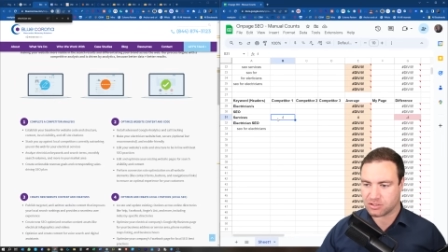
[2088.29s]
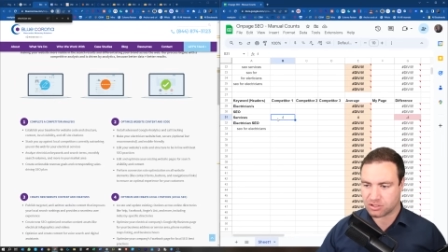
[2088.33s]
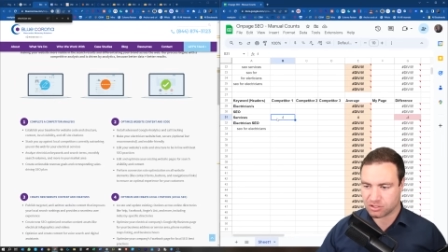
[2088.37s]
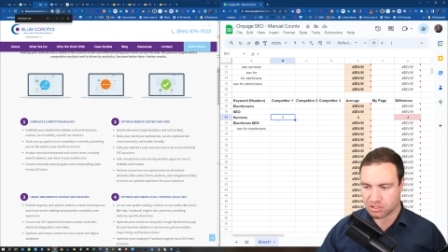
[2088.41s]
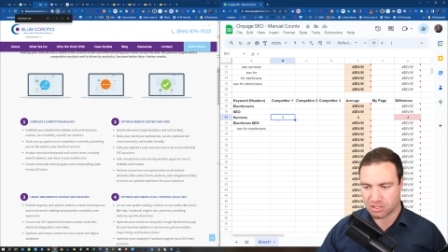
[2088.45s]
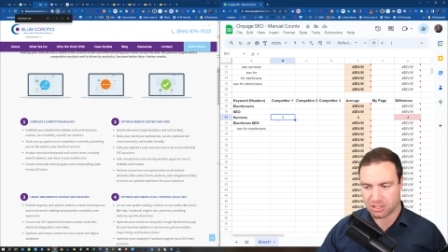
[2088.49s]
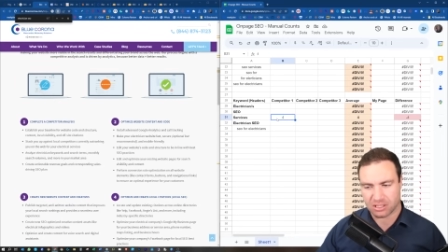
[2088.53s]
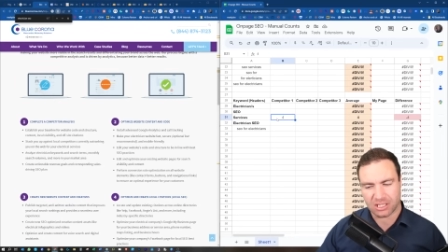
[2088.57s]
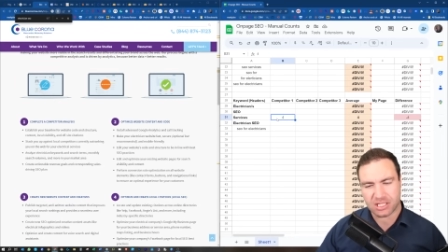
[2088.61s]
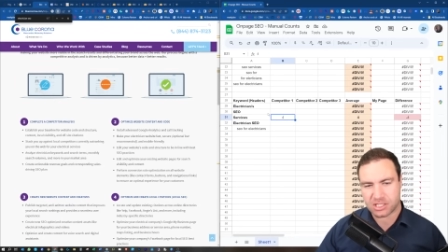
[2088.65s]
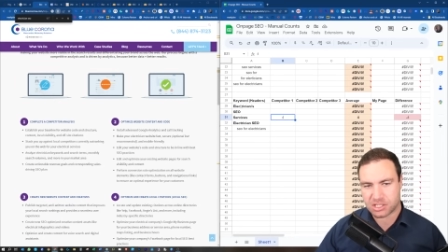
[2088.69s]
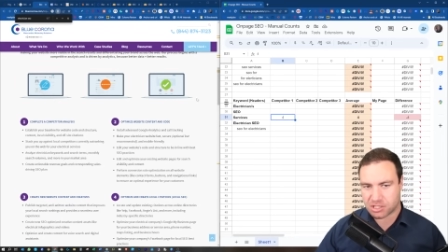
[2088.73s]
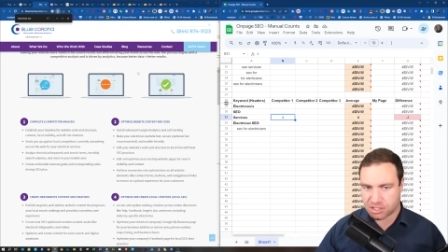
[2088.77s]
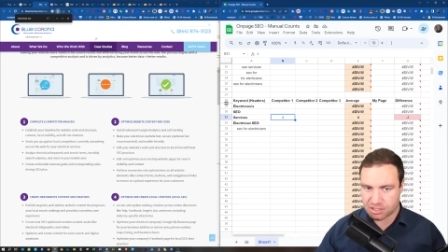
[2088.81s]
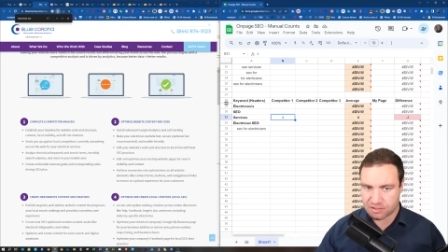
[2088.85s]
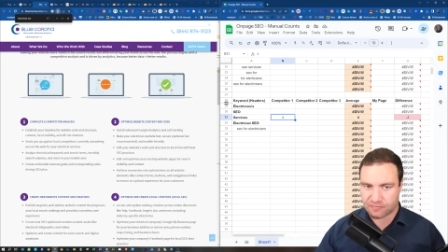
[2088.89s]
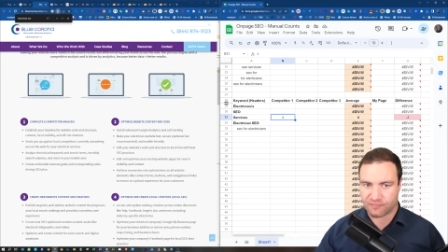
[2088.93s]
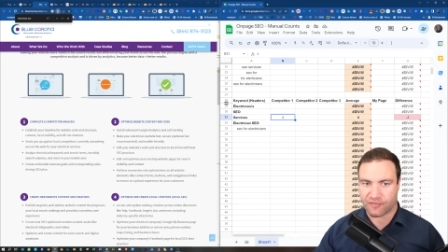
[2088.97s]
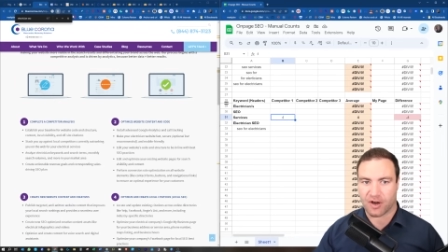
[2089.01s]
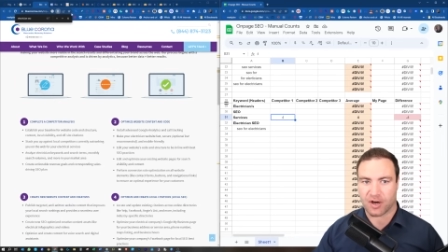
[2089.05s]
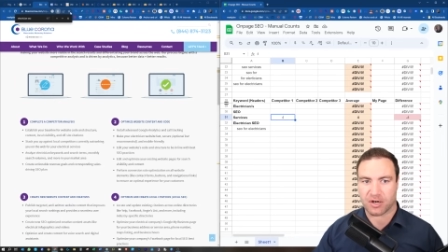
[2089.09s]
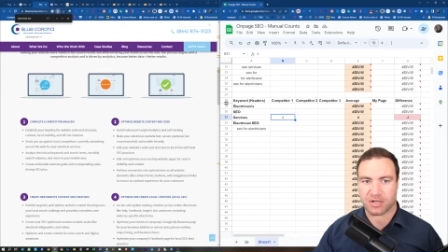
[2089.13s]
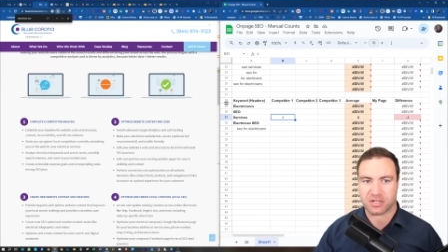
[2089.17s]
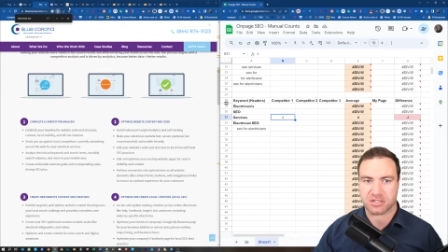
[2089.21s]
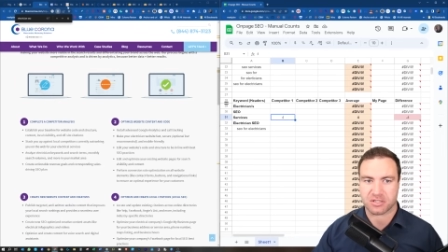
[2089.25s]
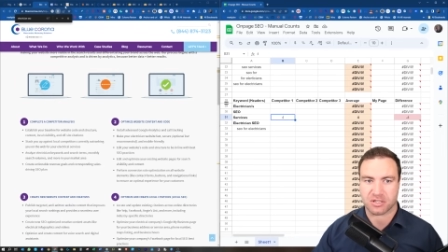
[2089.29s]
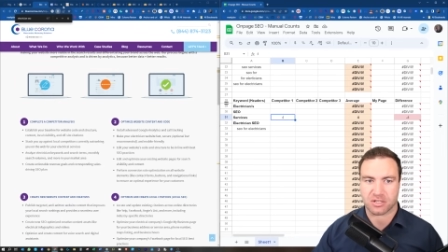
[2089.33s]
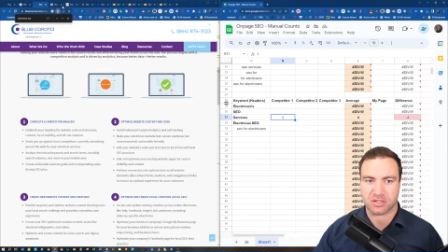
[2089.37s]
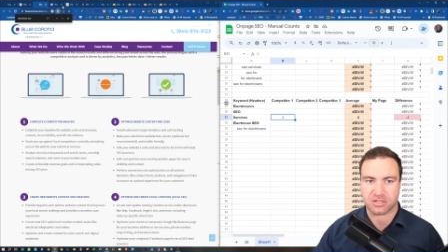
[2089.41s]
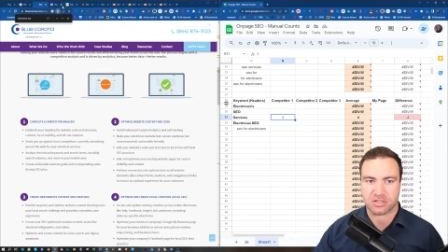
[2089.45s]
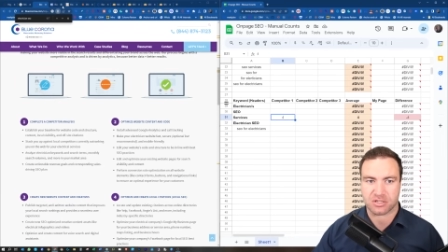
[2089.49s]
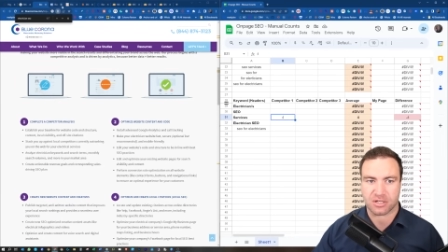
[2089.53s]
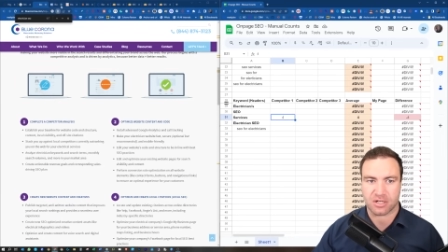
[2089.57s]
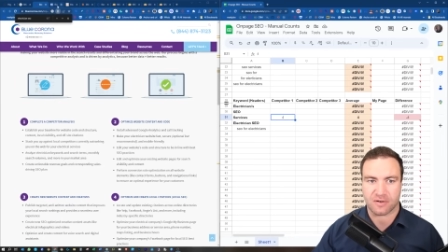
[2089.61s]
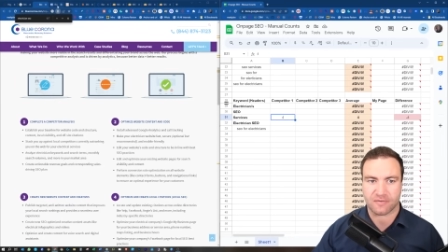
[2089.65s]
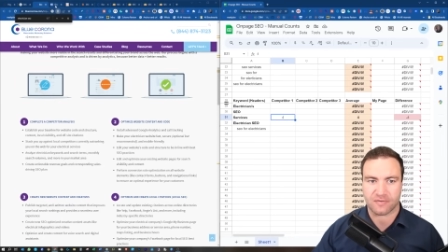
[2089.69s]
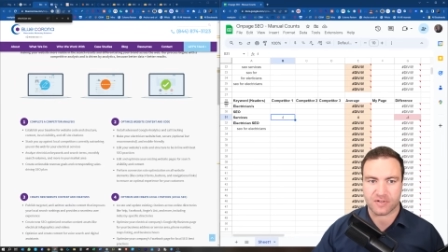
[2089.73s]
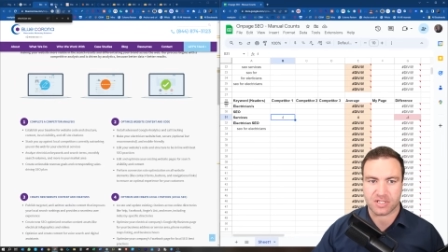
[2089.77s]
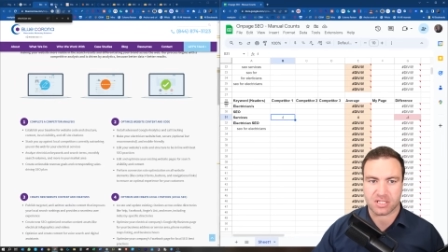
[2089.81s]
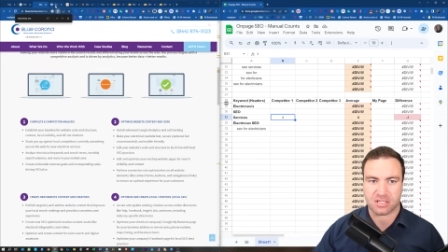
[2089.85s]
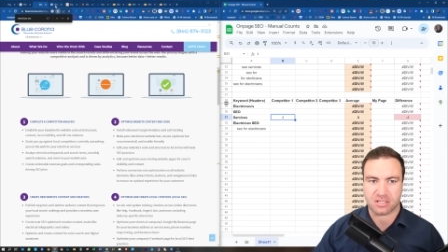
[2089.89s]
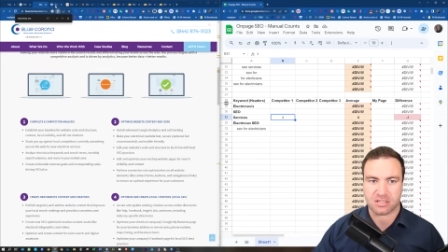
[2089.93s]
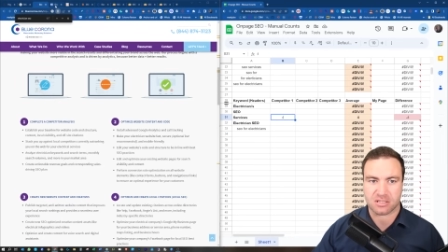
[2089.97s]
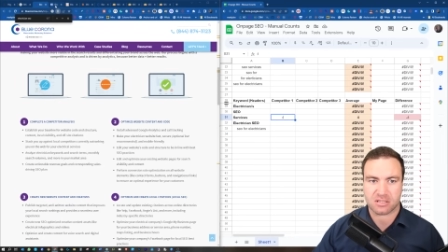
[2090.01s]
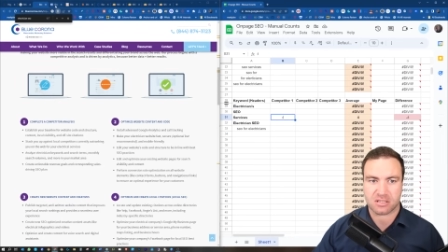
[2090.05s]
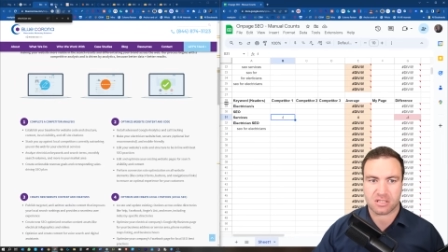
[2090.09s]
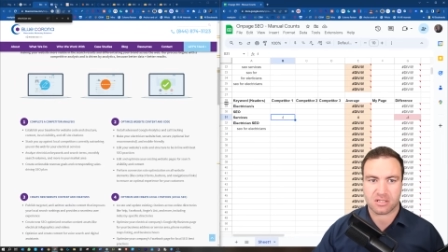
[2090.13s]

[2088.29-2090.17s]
let's just focus on services